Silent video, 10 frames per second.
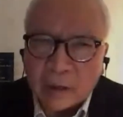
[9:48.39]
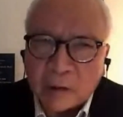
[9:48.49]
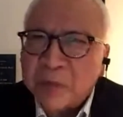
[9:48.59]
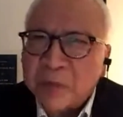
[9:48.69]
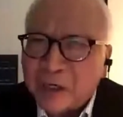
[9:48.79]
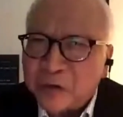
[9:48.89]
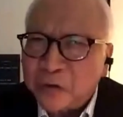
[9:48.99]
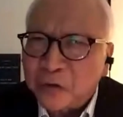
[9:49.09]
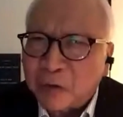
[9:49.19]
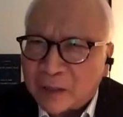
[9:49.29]
uh, pick a
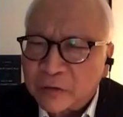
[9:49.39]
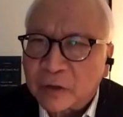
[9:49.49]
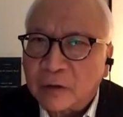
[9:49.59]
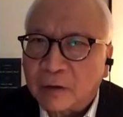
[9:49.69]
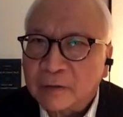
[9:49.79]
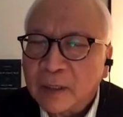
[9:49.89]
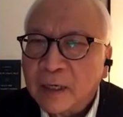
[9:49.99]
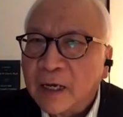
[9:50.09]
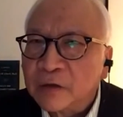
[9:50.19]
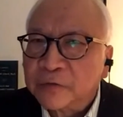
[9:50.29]
union question on
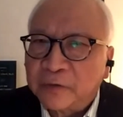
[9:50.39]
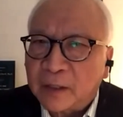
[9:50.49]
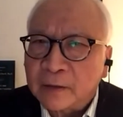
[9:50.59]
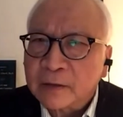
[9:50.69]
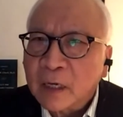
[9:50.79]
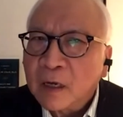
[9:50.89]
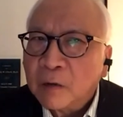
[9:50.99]
hedge funds.